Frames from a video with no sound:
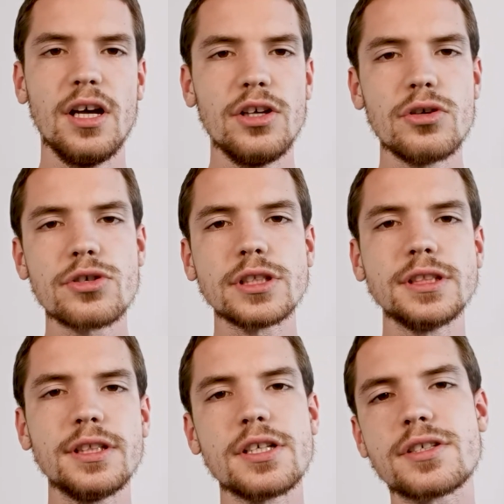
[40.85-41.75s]
Usually
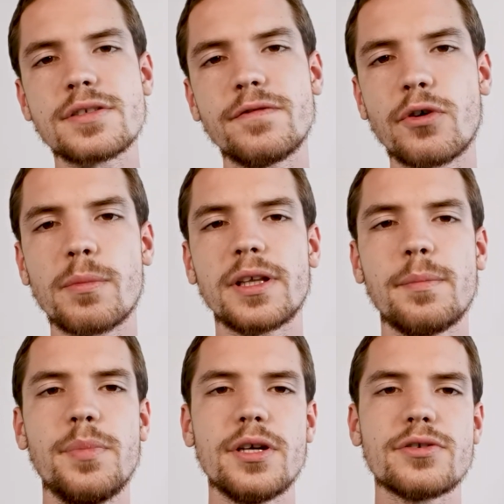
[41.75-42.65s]
this format
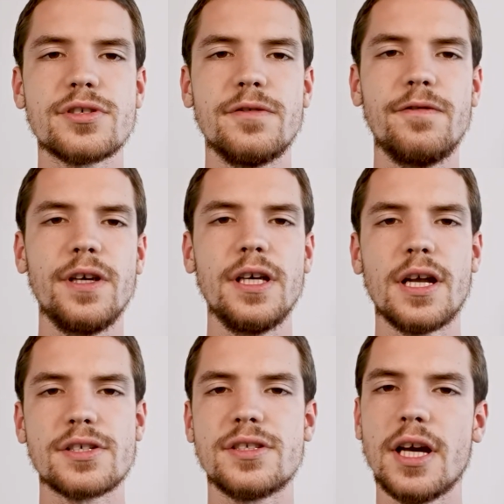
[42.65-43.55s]
appears in feed
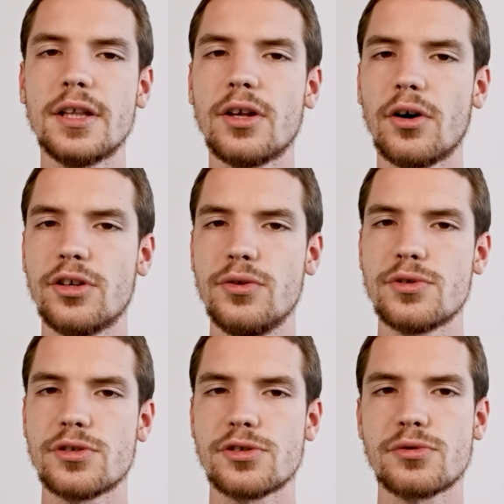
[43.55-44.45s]
as TikTok
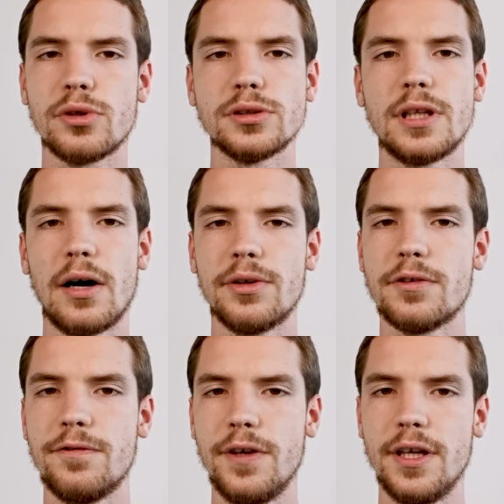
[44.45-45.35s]
users scroll down their
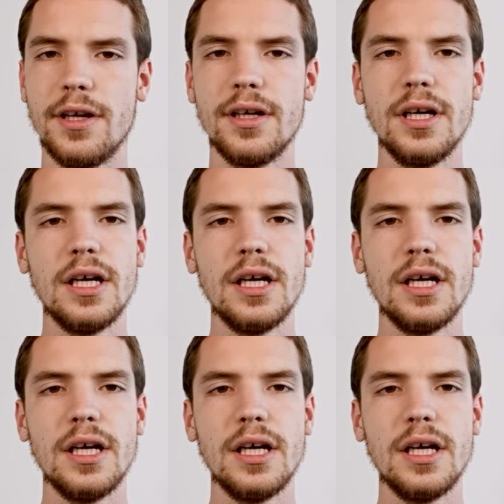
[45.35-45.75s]
feed.